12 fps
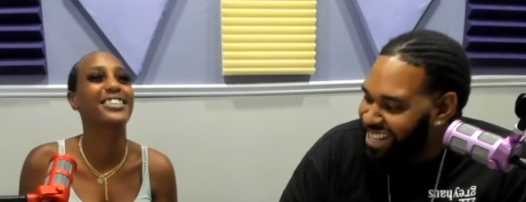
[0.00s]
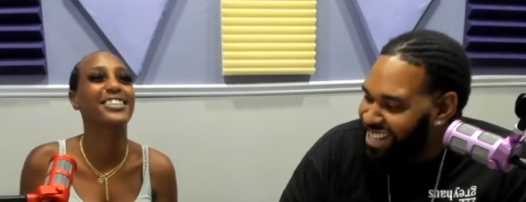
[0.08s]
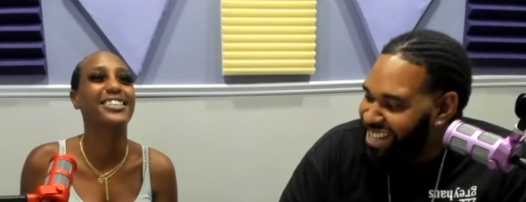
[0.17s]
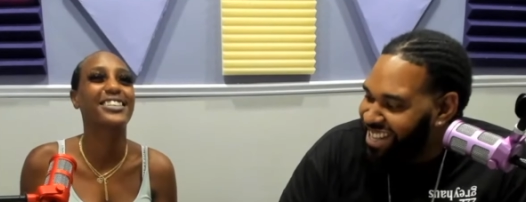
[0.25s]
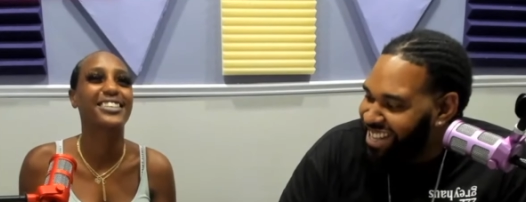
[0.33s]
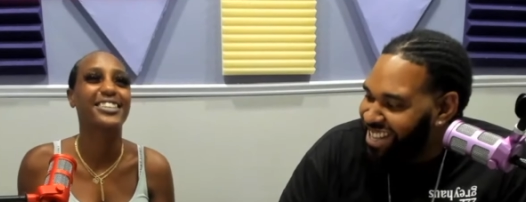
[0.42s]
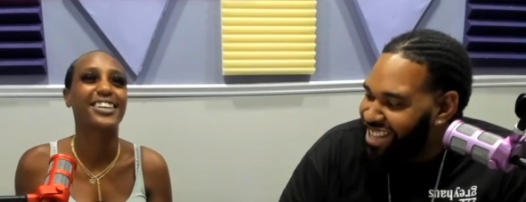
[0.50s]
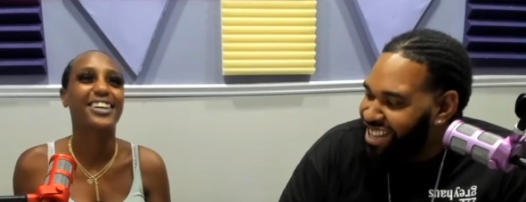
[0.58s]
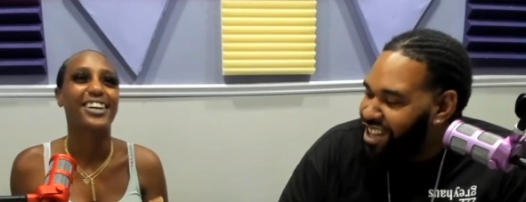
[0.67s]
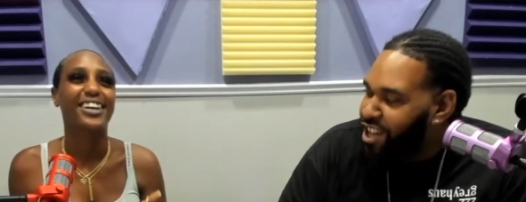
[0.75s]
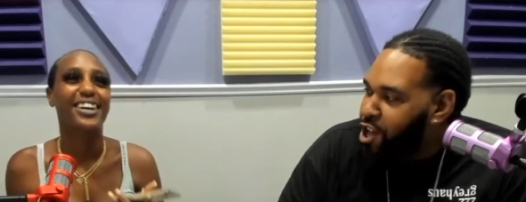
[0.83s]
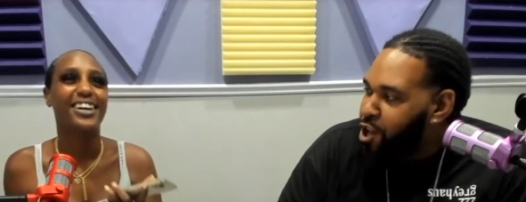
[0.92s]
Speaker 1: Oh,
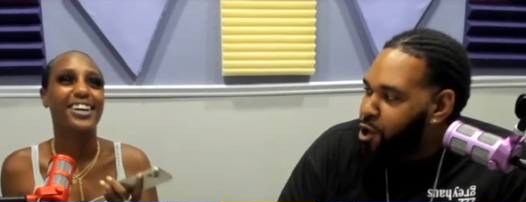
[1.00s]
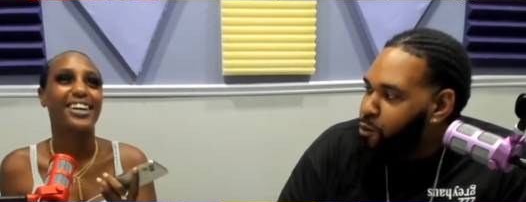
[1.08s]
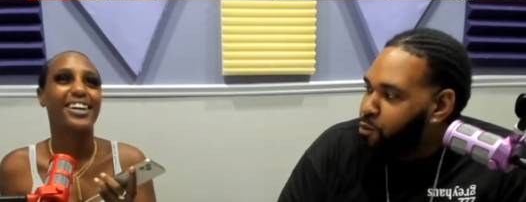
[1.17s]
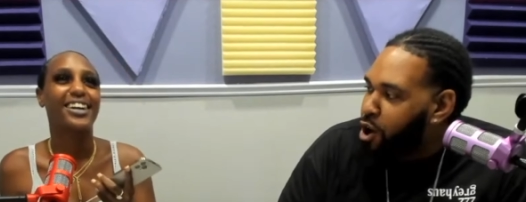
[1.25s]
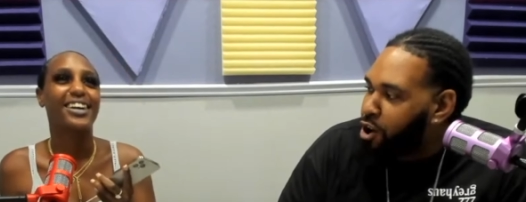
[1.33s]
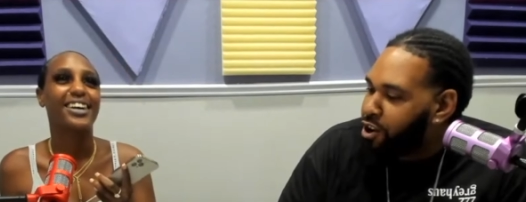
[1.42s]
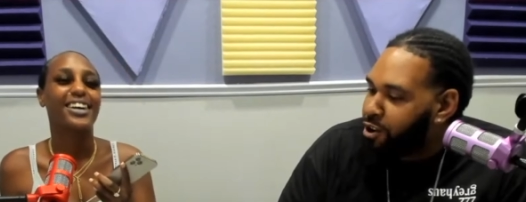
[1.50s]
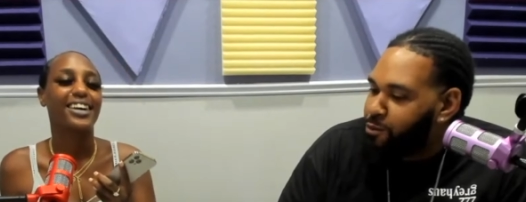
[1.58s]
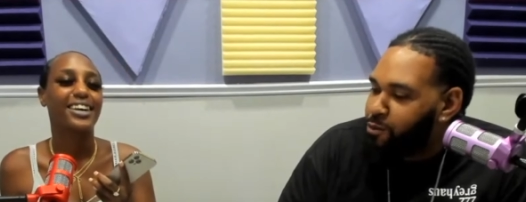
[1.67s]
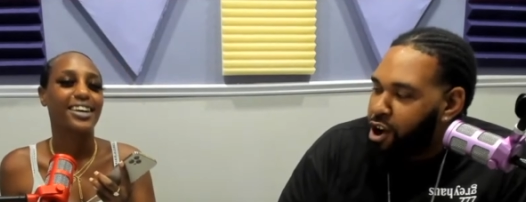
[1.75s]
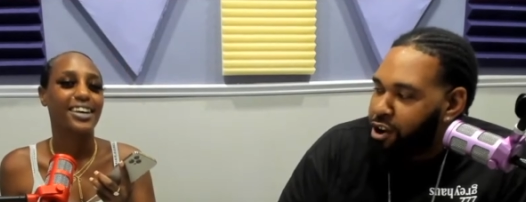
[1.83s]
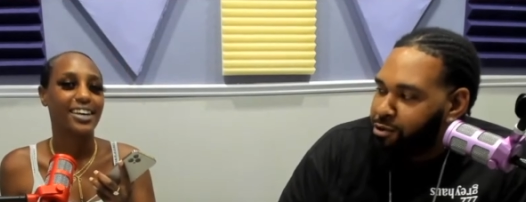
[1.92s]
okay. Welcome,
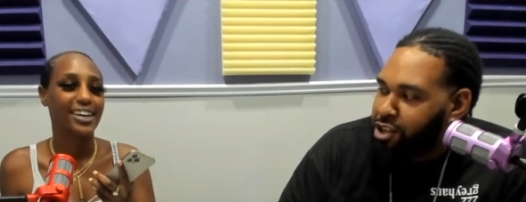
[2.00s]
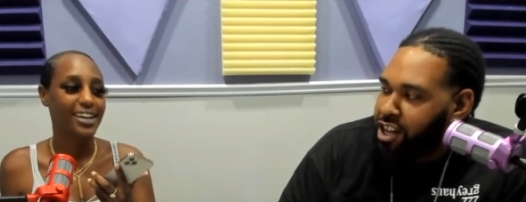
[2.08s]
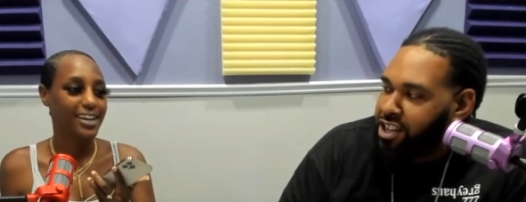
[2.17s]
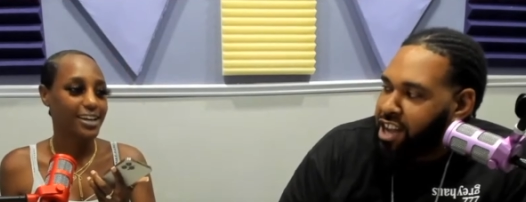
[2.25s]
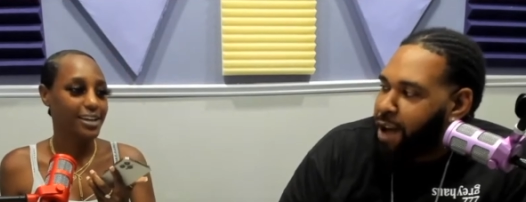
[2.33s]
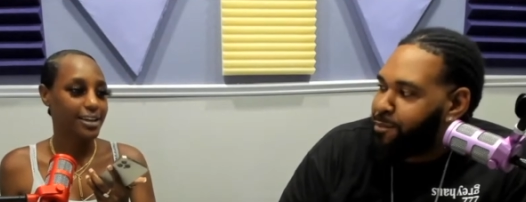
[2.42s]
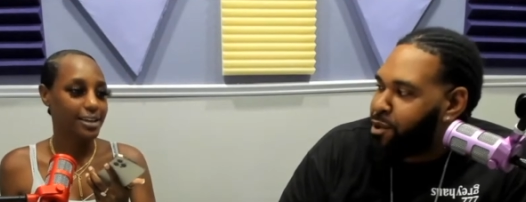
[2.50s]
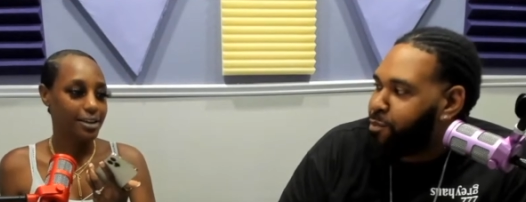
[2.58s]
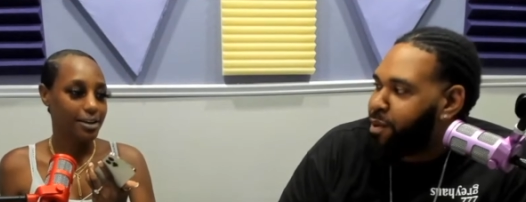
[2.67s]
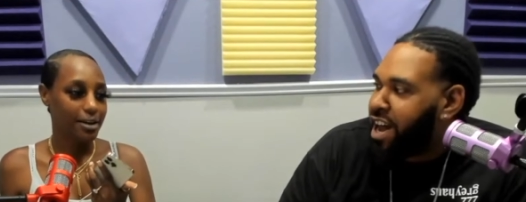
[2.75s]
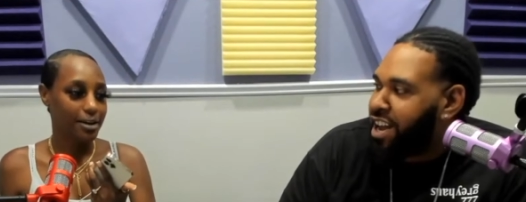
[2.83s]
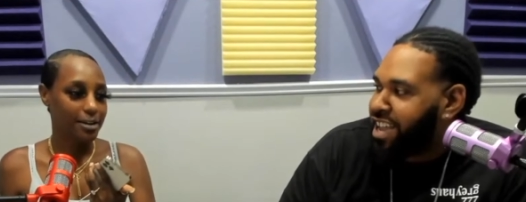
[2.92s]
welcome to the Top Hill
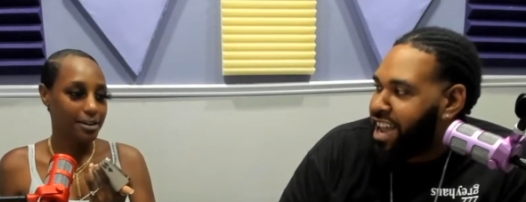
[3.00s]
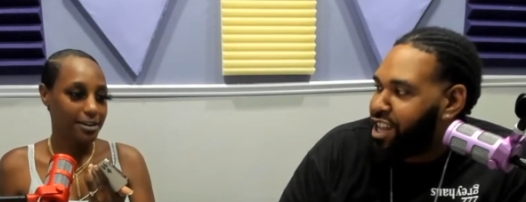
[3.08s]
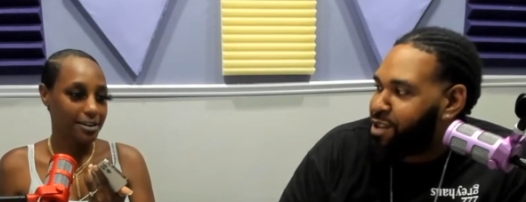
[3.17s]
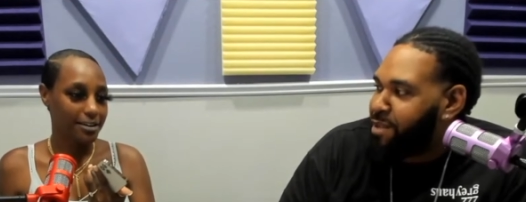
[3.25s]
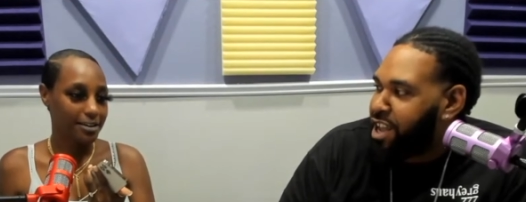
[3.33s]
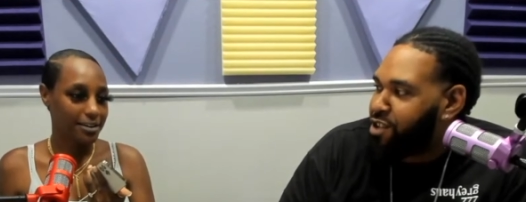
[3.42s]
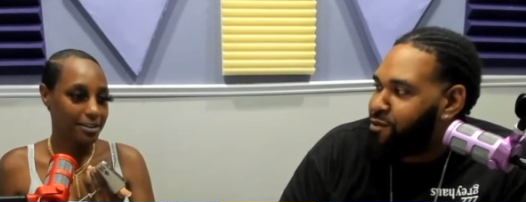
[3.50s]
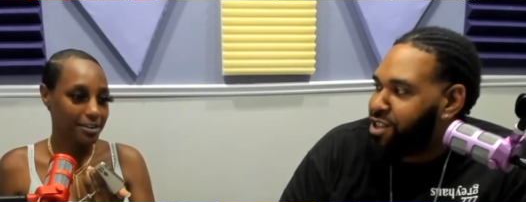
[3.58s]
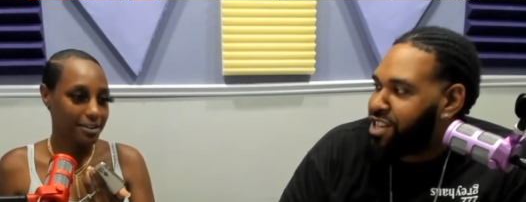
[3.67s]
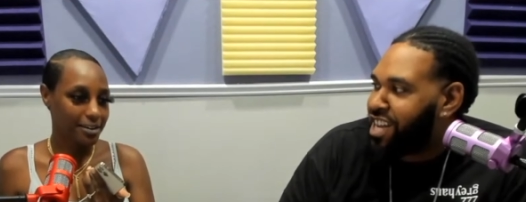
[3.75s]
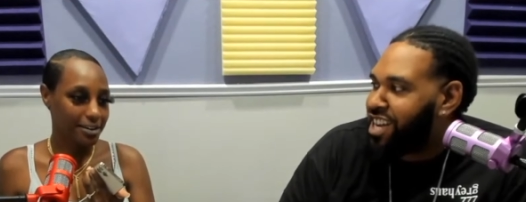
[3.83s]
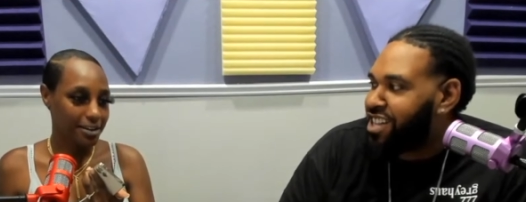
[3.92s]
Podcast, man. You want to
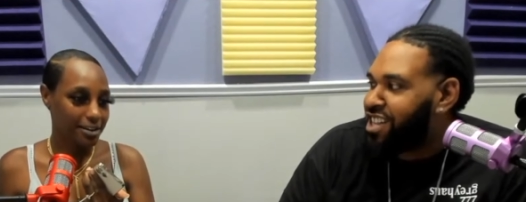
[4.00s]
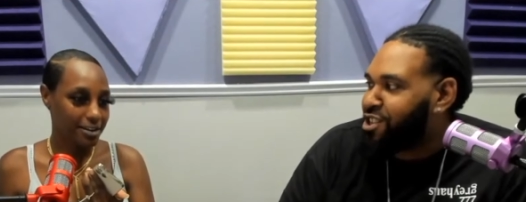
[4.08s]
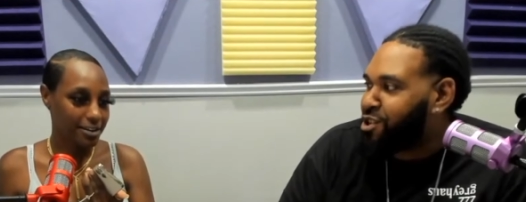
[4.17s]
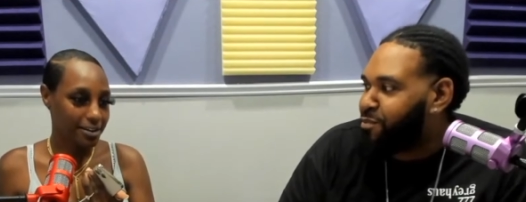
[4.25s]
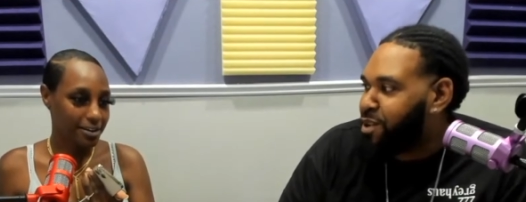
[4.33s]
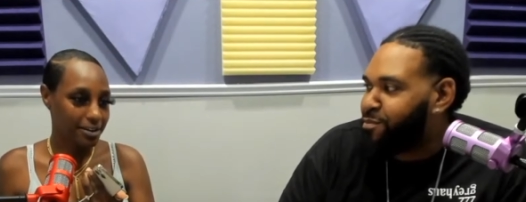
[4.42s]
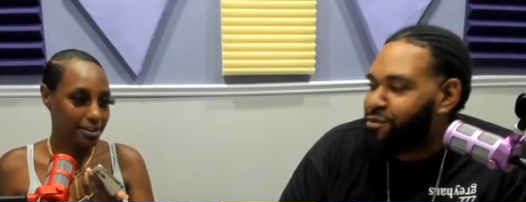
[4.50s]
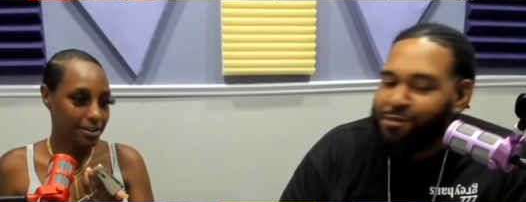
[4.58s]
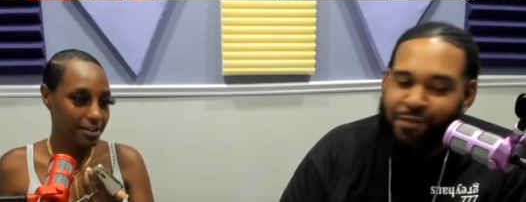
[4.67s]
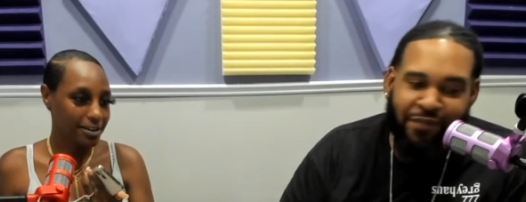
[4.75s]
say anything to the people?